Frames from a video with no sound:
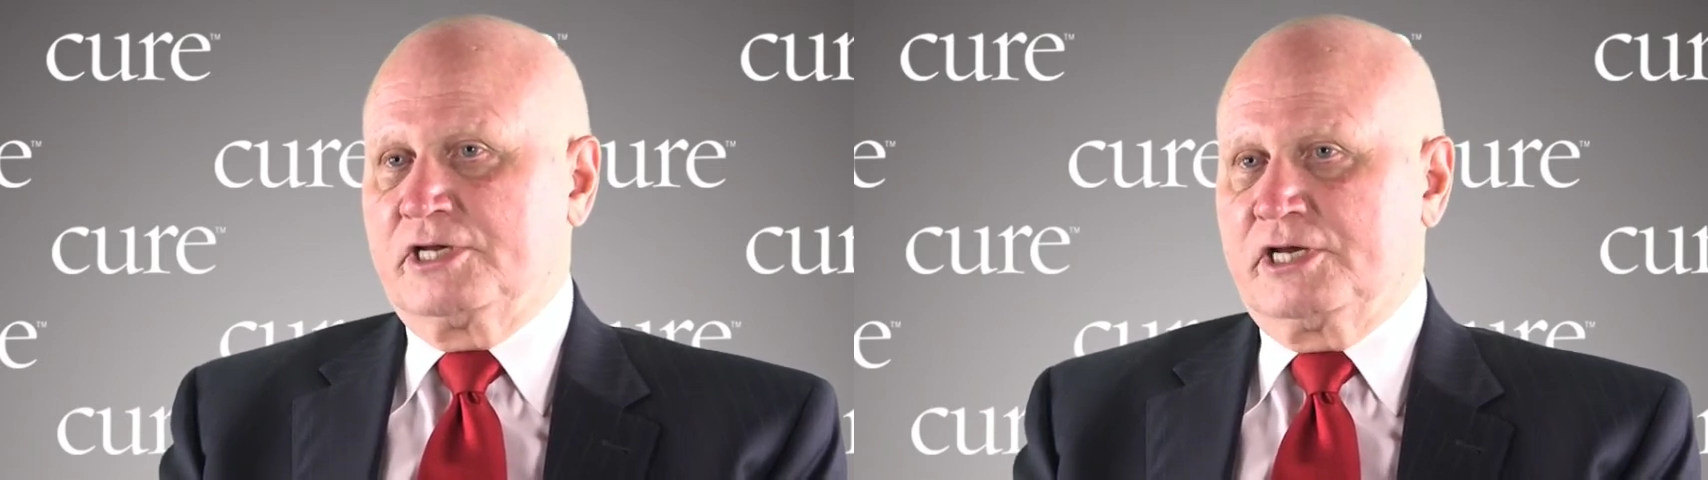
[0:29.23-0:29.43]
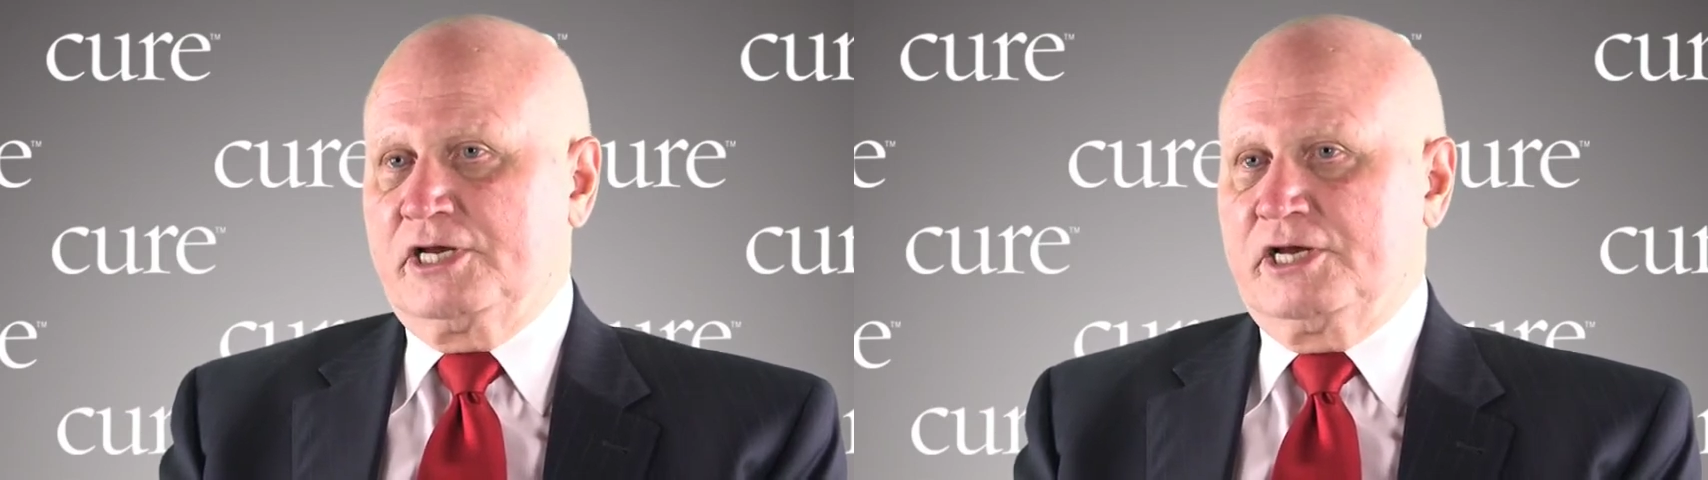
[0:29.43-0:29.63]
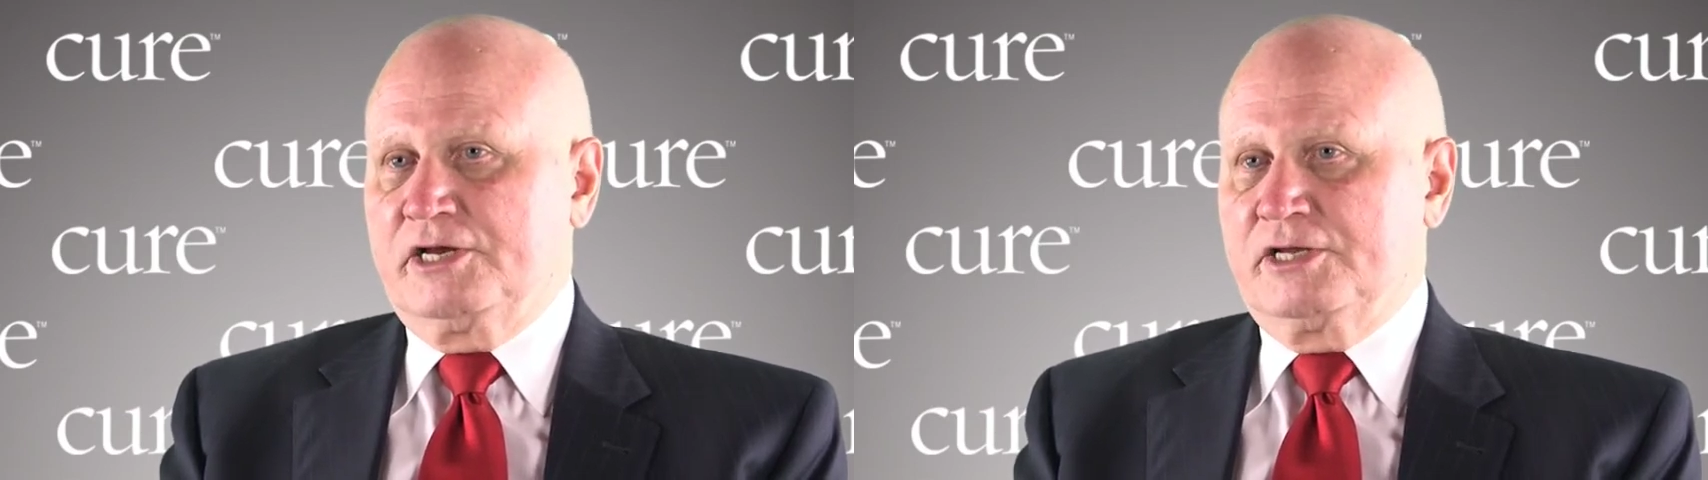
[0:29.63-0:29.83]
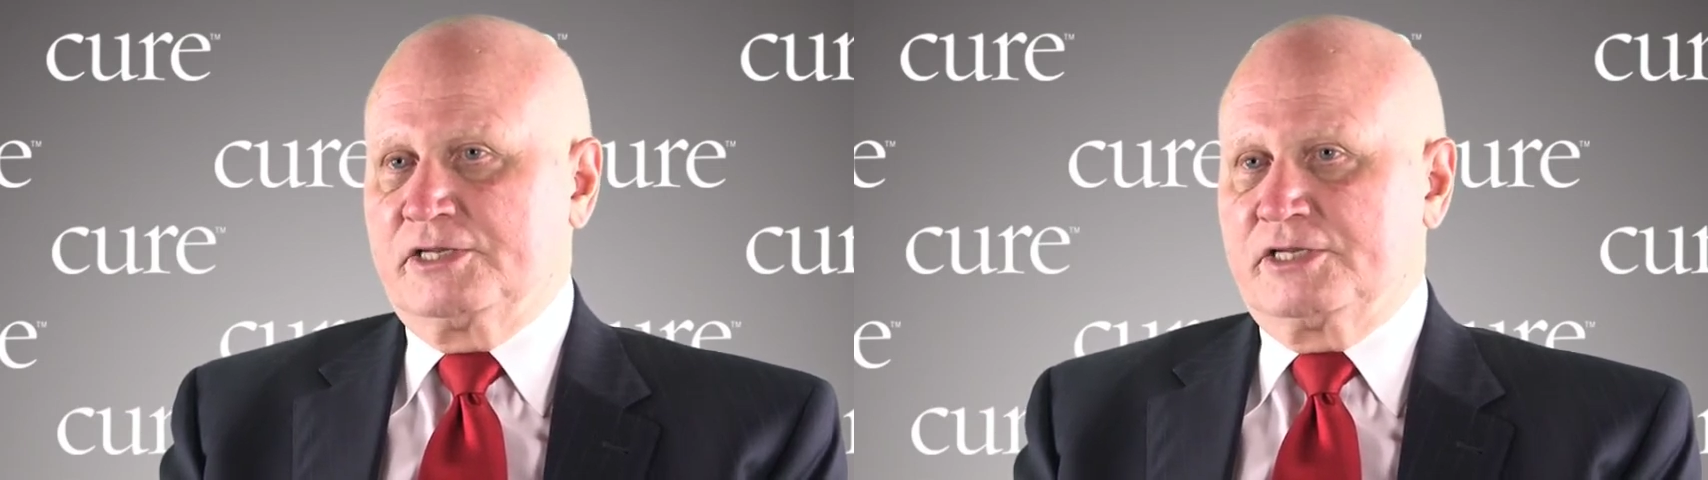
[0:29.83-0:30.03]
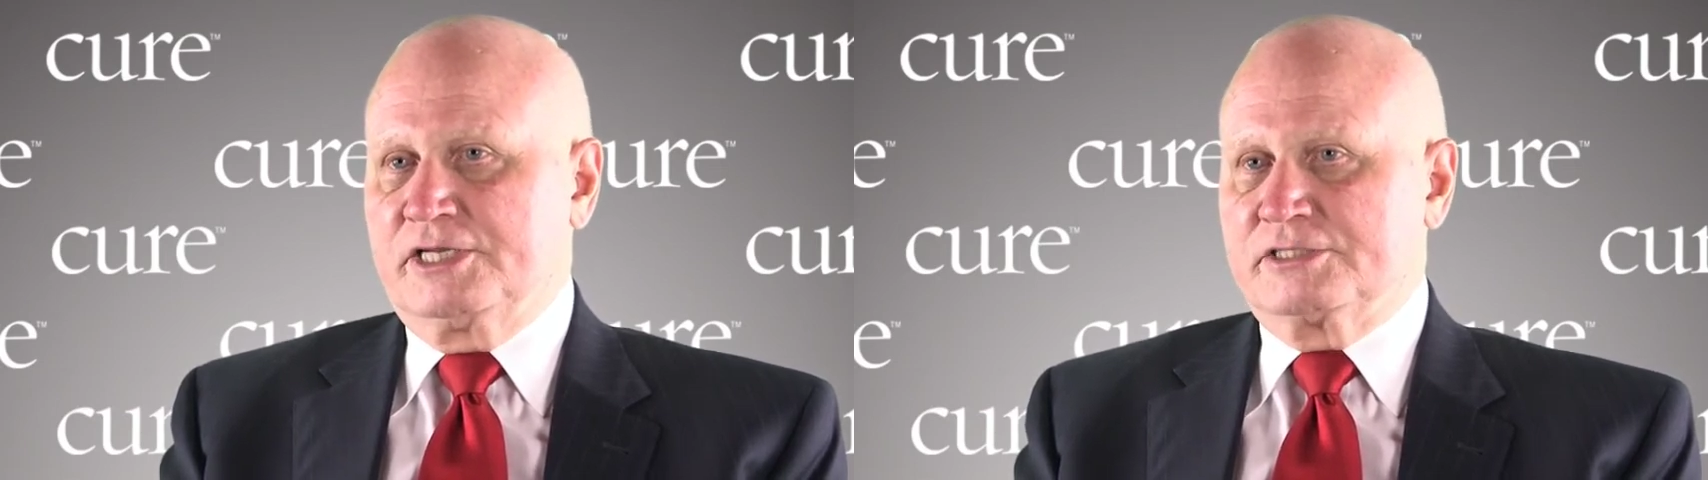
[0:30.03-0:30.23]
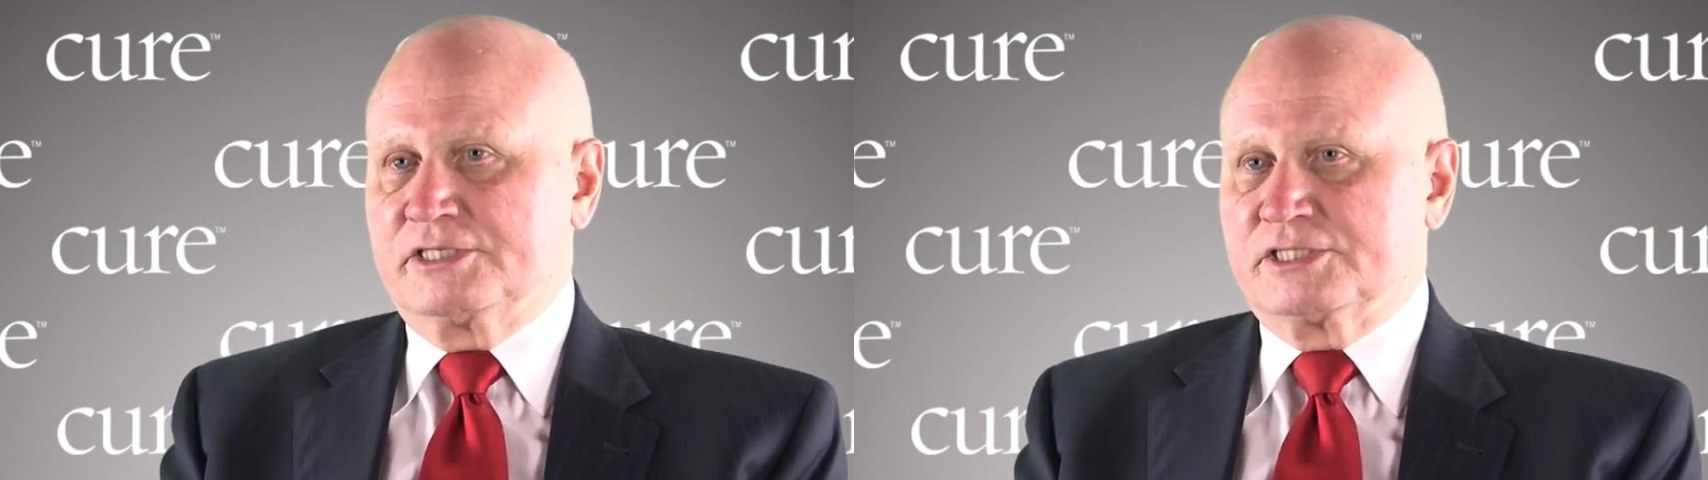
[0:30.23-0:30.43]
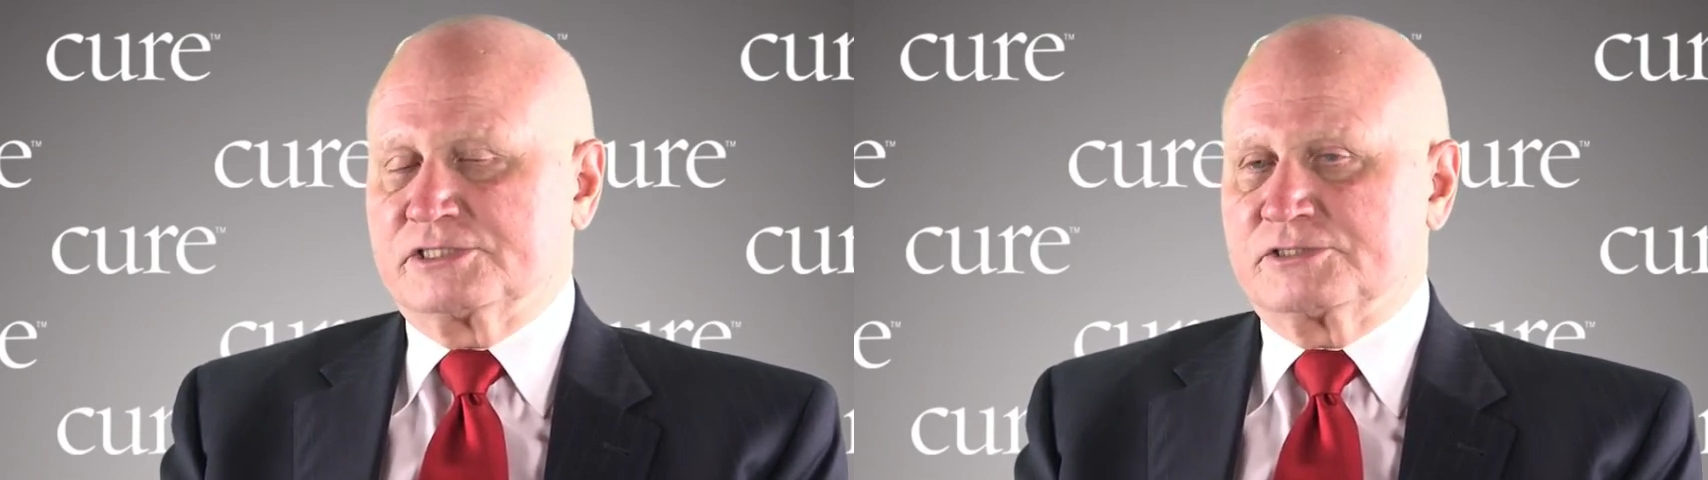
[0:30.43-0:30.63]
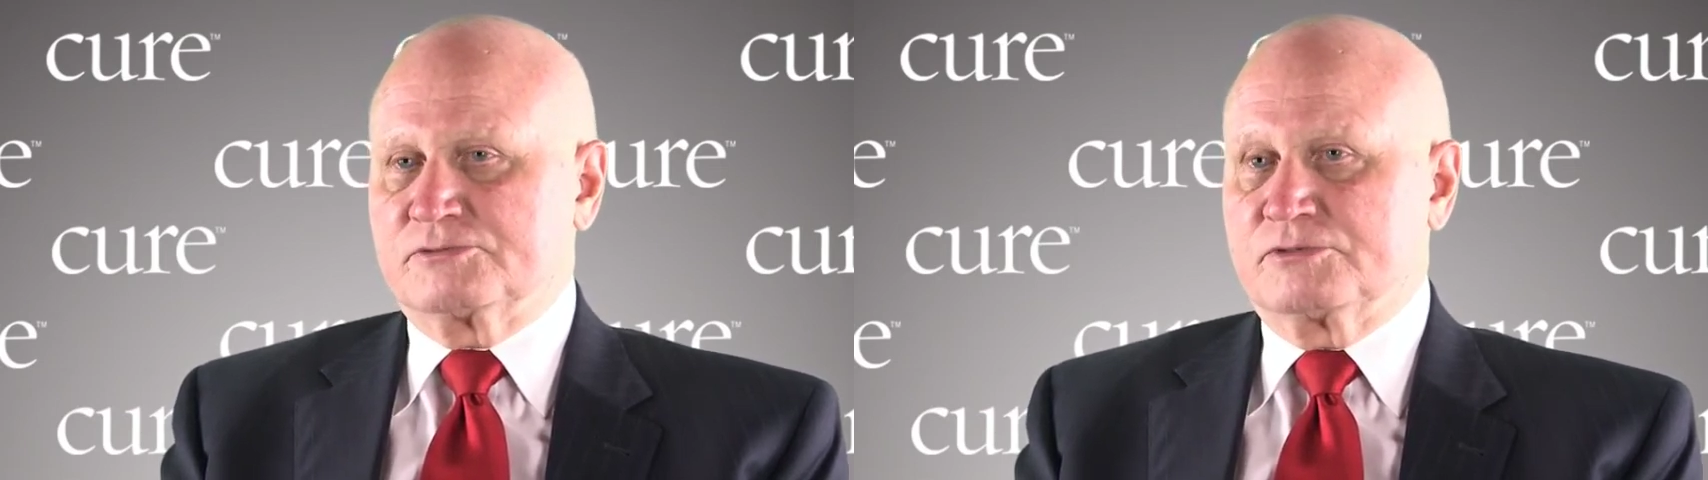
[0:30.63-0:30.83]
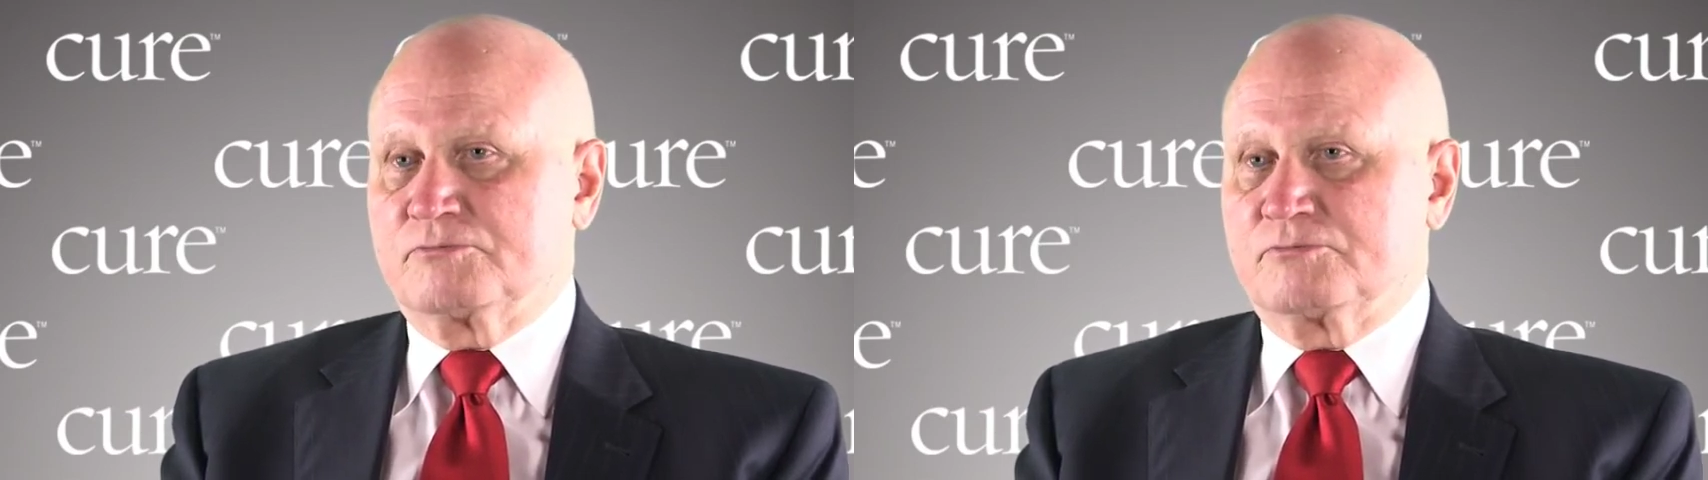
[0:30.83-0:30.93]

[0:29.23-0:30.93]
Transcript: it's